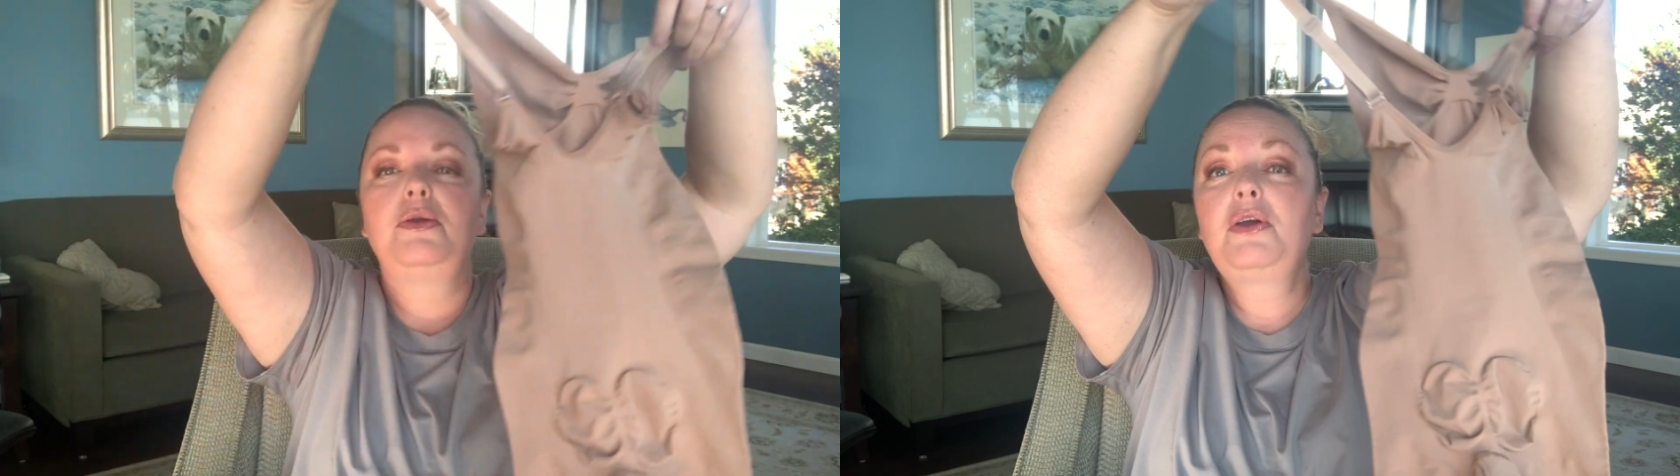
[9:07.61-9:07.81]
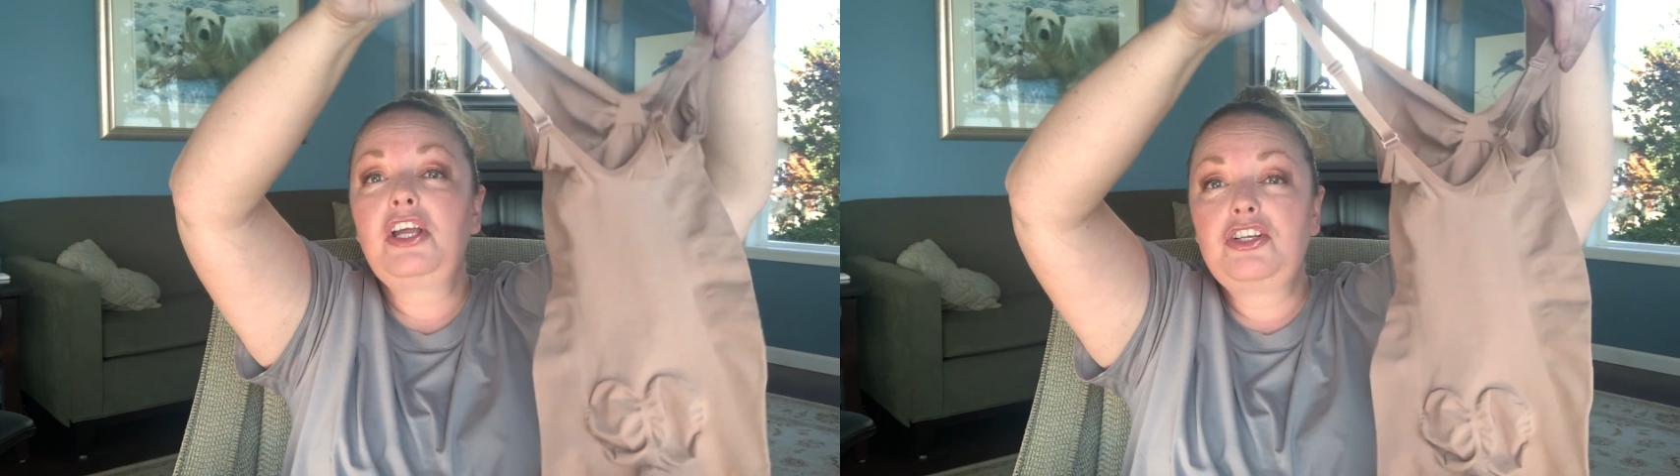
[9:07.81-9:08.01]

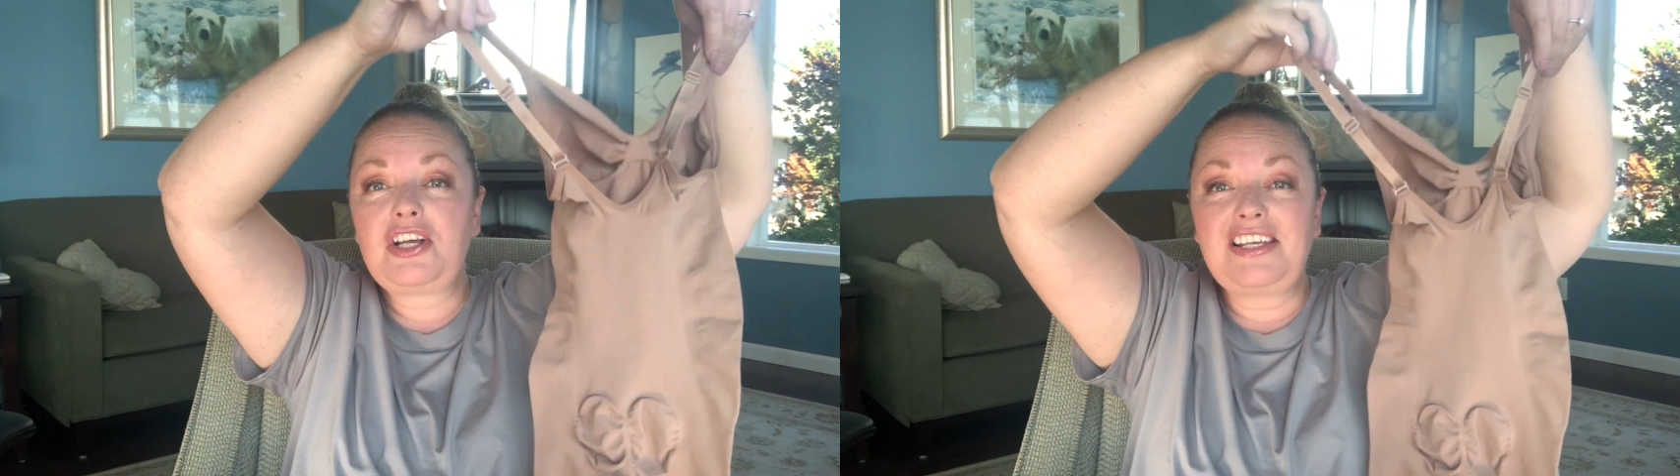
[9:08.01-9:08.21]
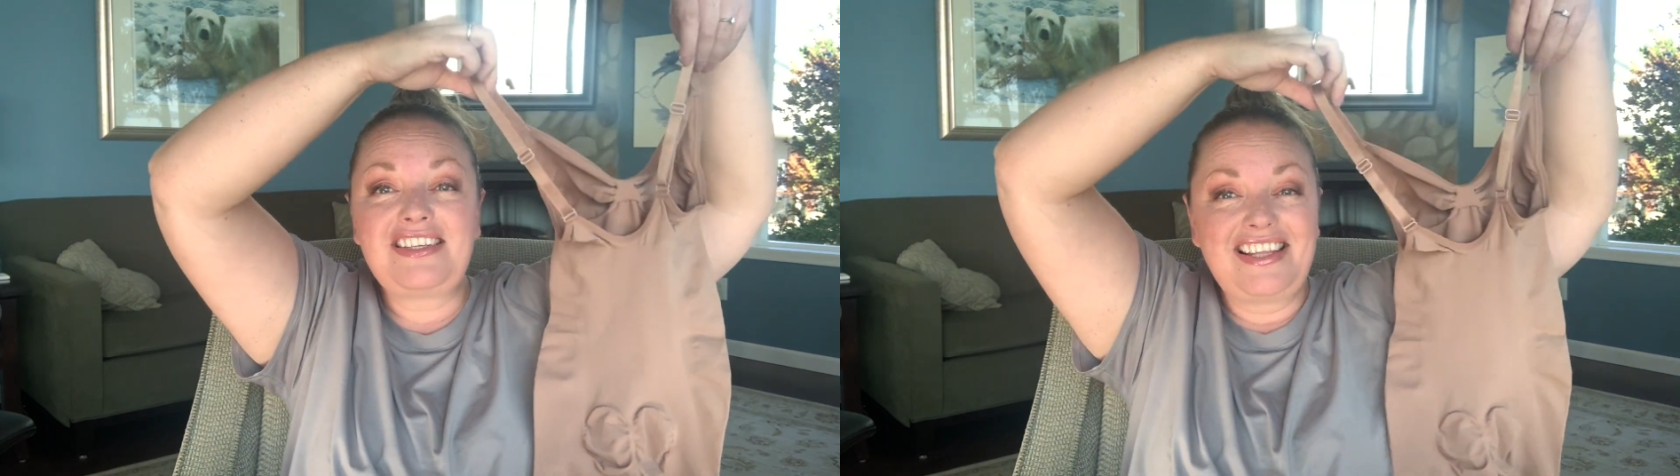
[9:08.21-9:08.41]
can
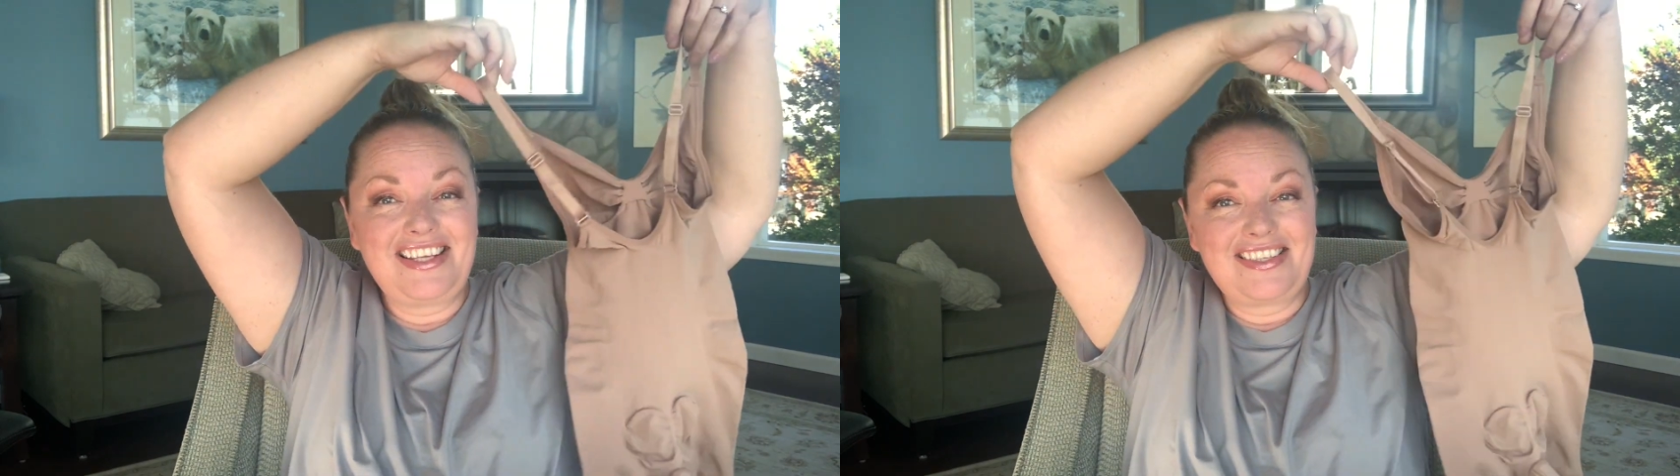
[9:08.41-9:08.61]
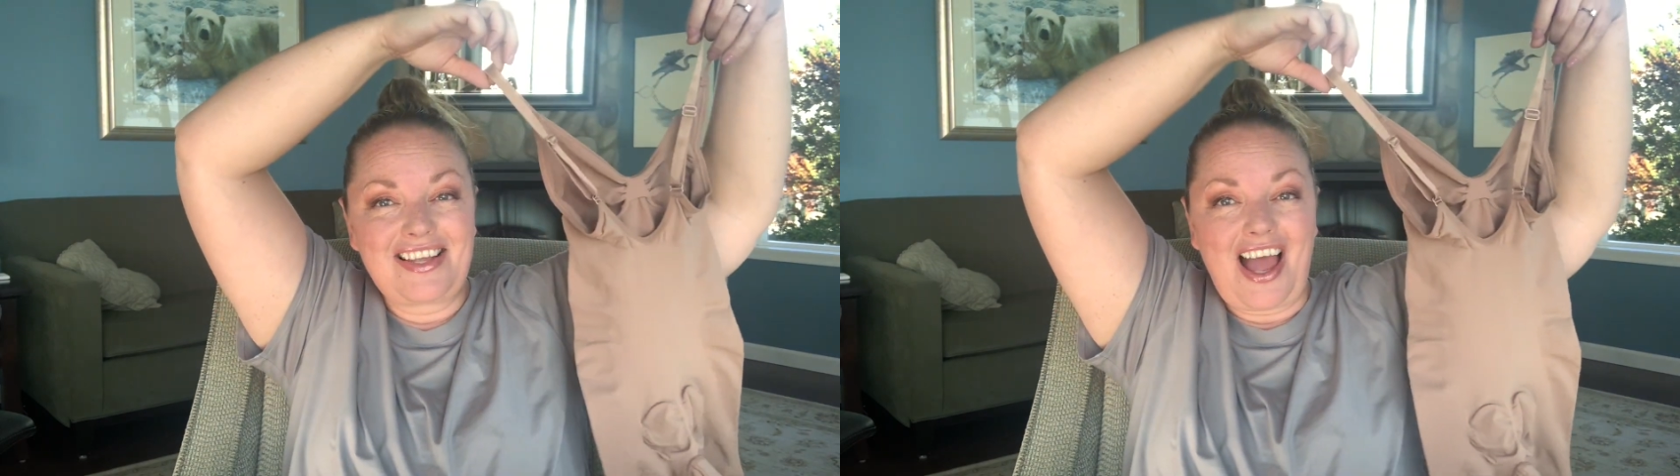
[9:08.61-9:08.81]
adjust
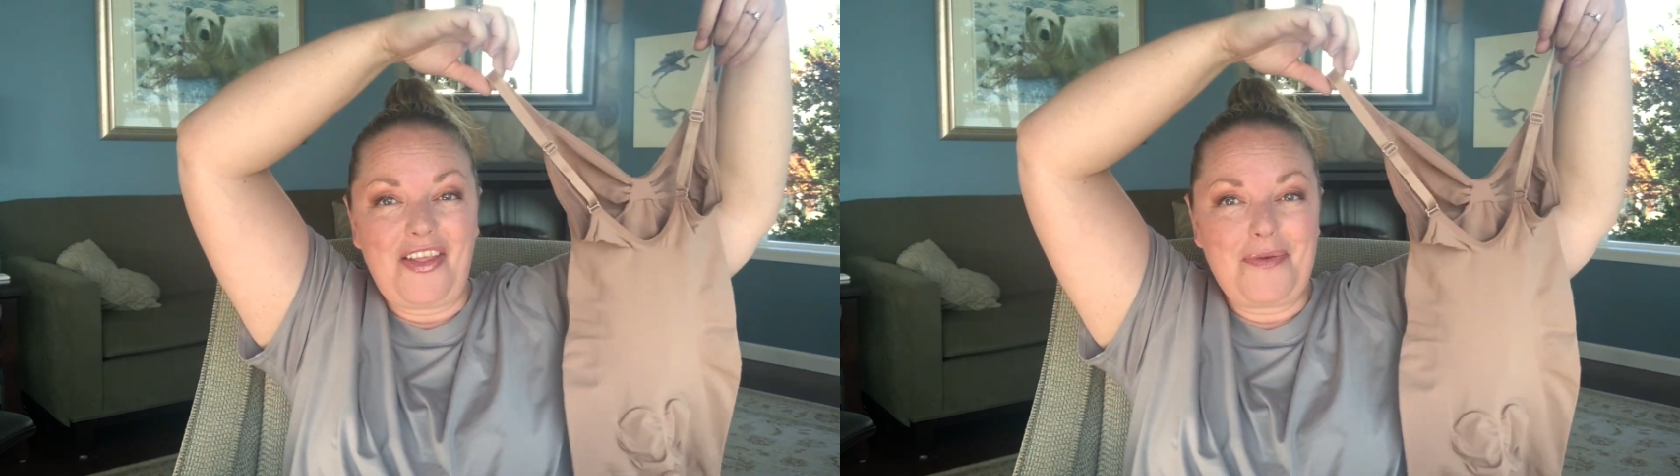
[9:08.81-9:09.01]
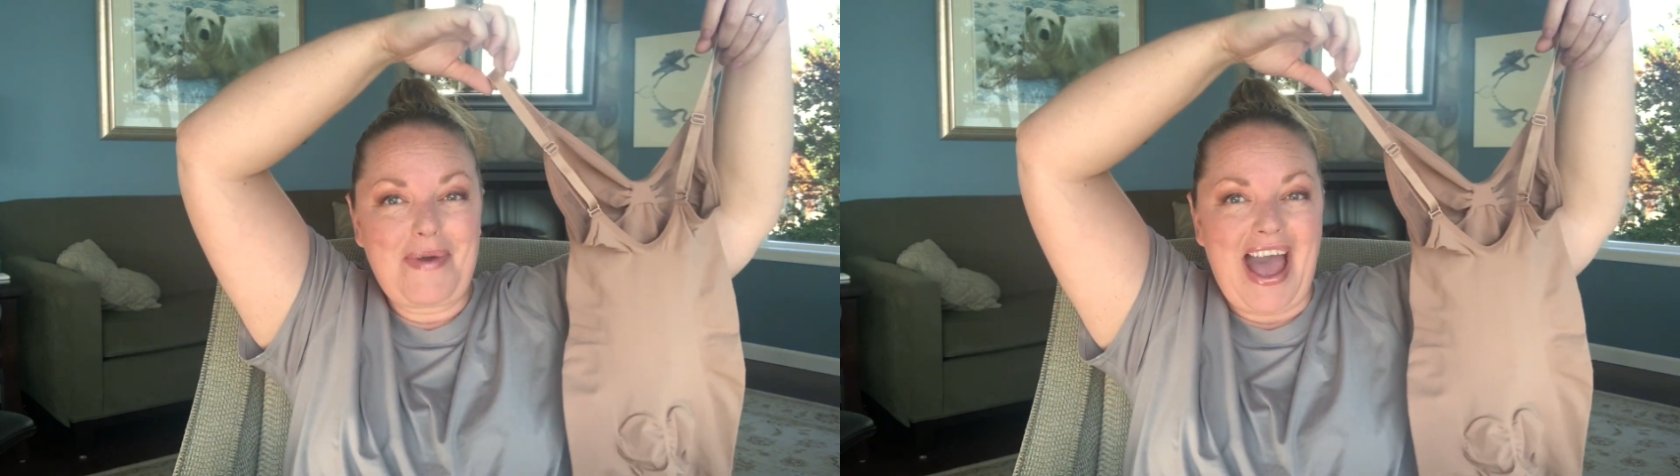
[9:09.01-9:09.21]
these
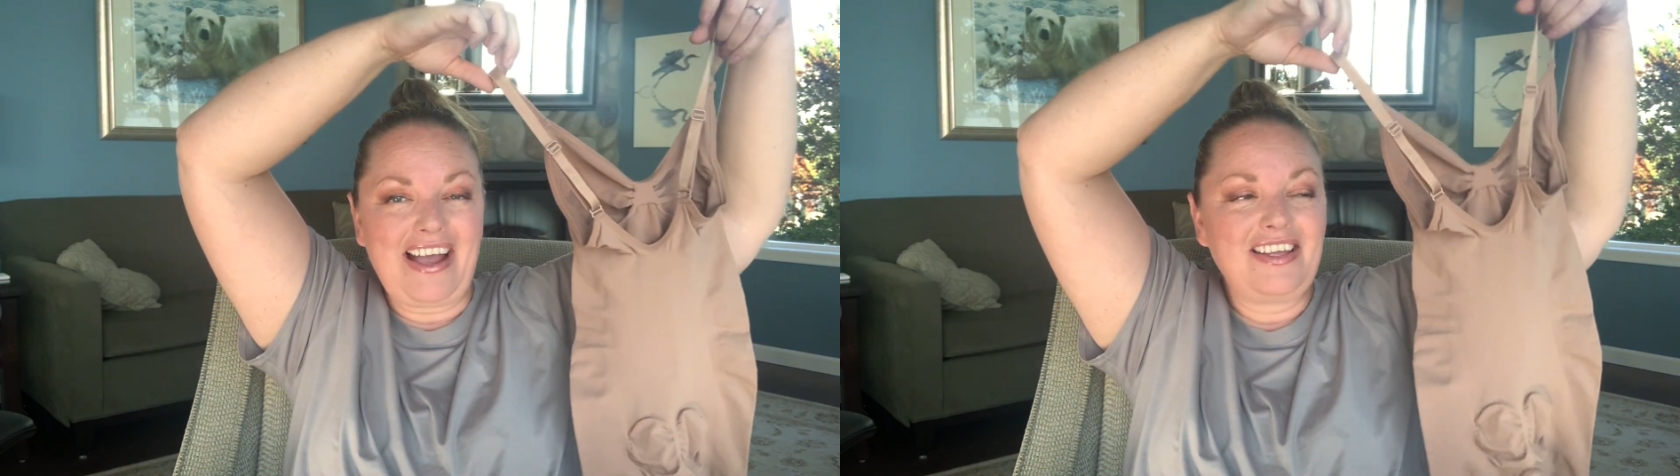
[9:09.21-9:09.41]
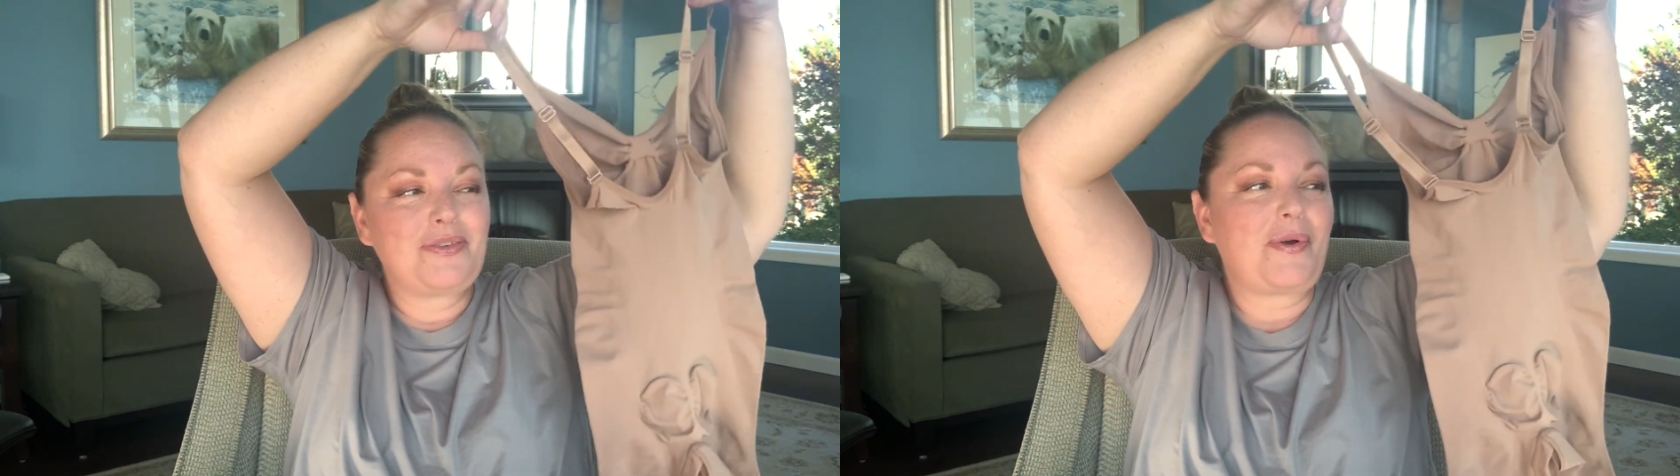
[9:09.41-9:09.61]
on the
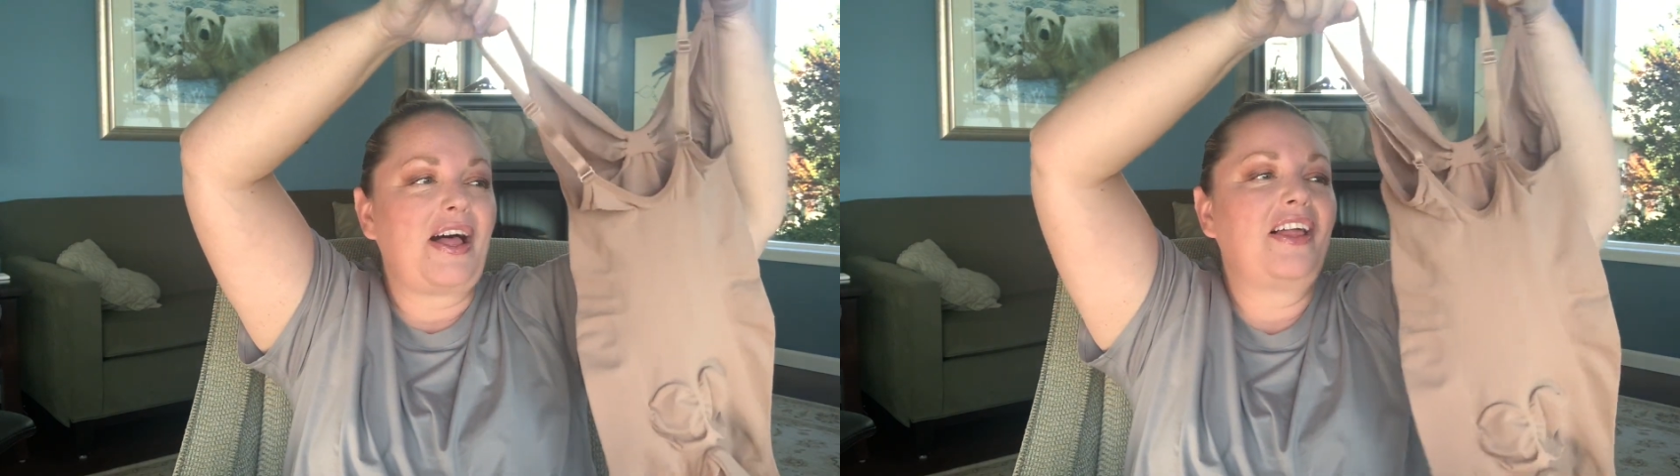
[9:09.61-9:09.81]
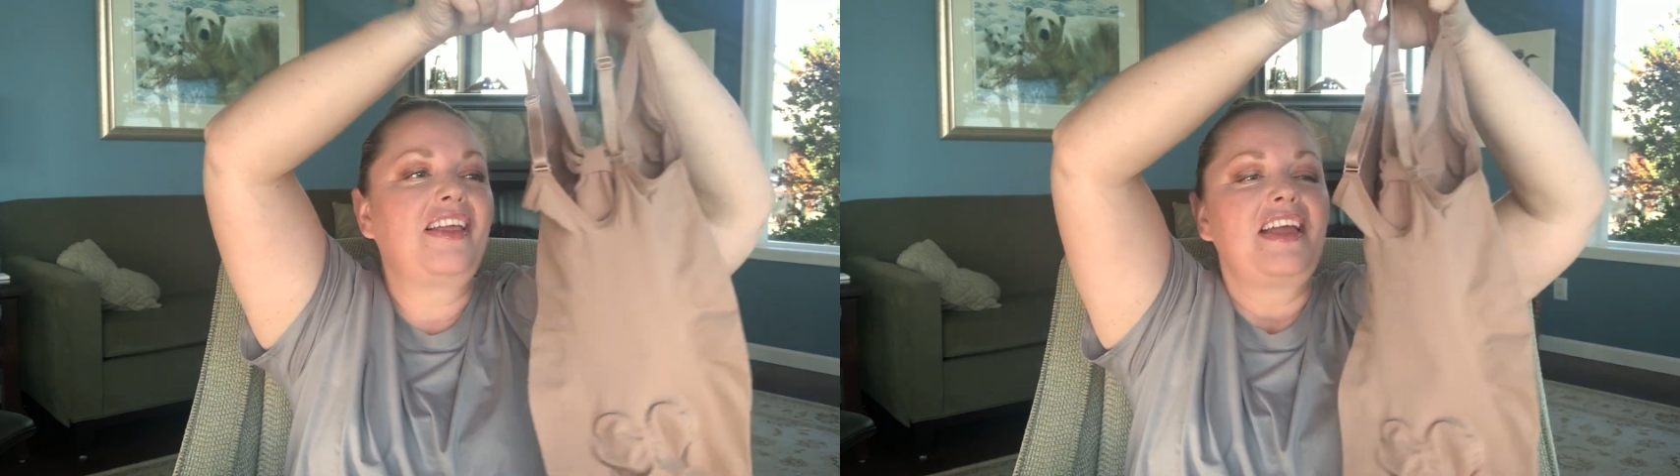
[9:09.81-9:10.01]
back as
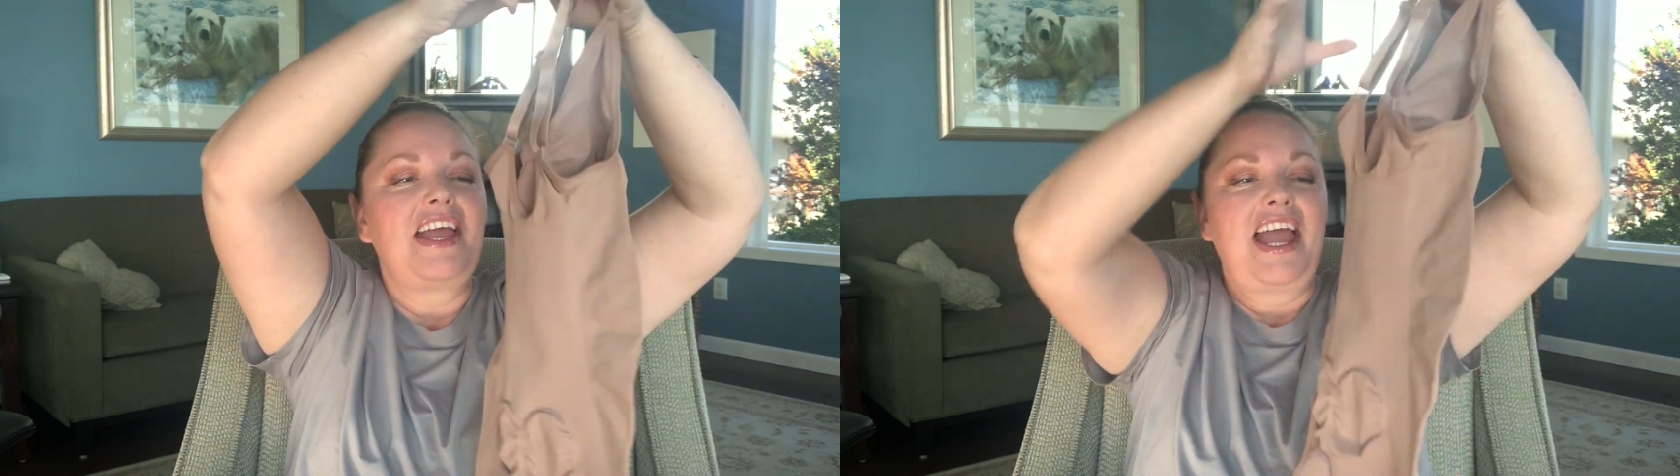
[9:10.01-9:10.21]
well.